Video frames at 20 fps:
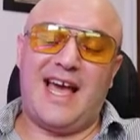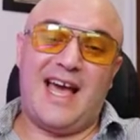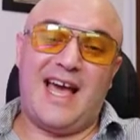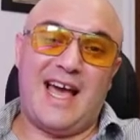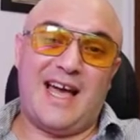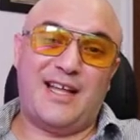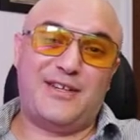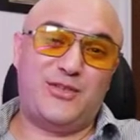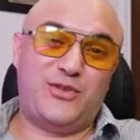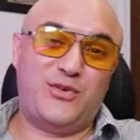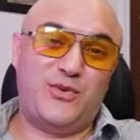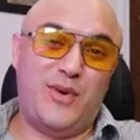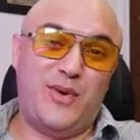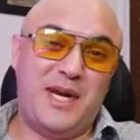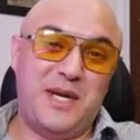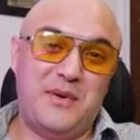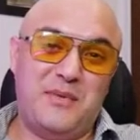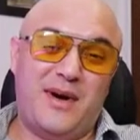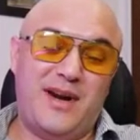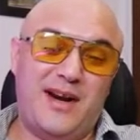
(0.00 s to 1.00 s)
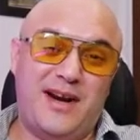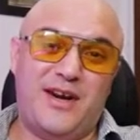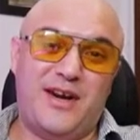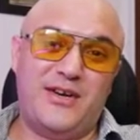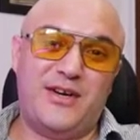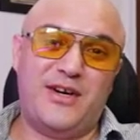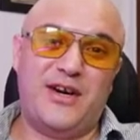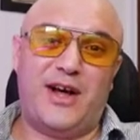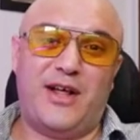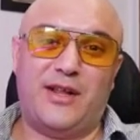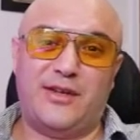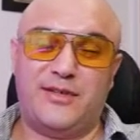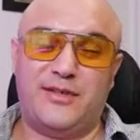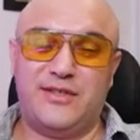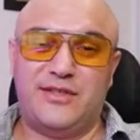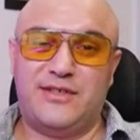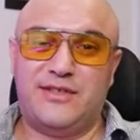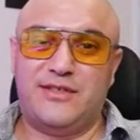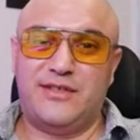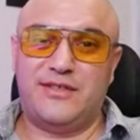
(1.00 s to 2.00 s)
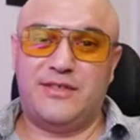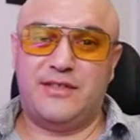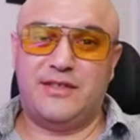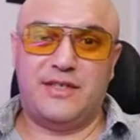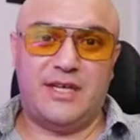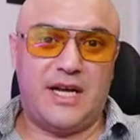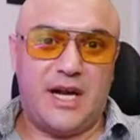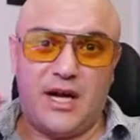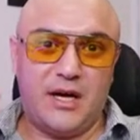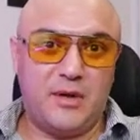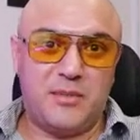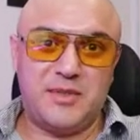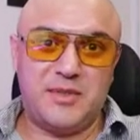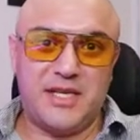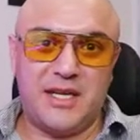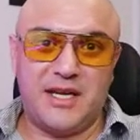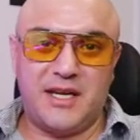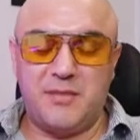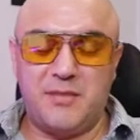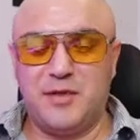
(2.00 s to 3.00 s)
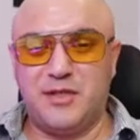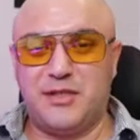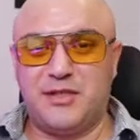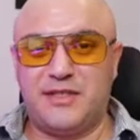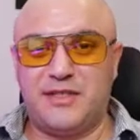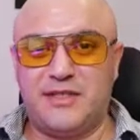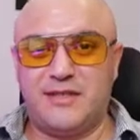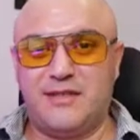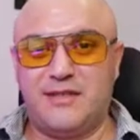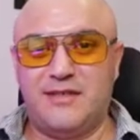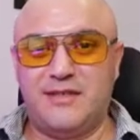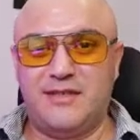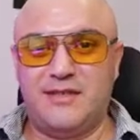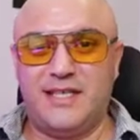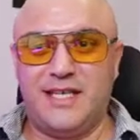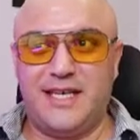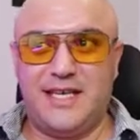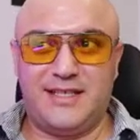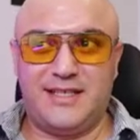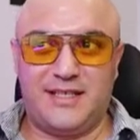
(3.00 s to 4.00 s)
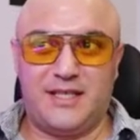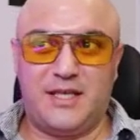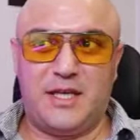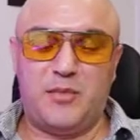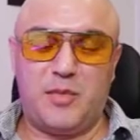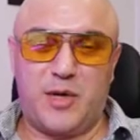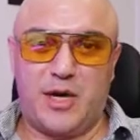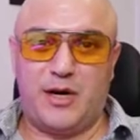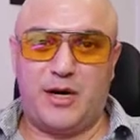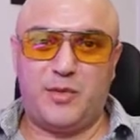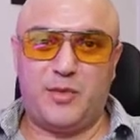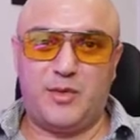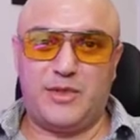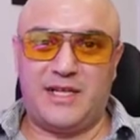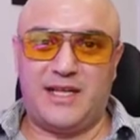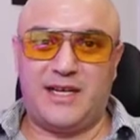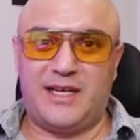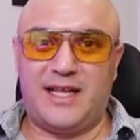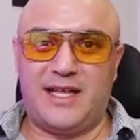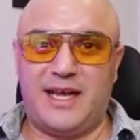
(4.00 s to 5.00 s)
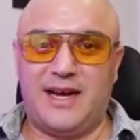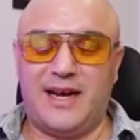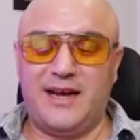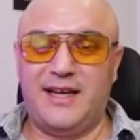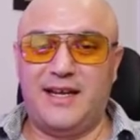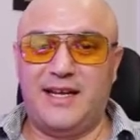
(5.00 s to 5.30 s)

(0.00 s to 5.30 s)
at $2,100. 100% commissions. He gets to keep 100% of that.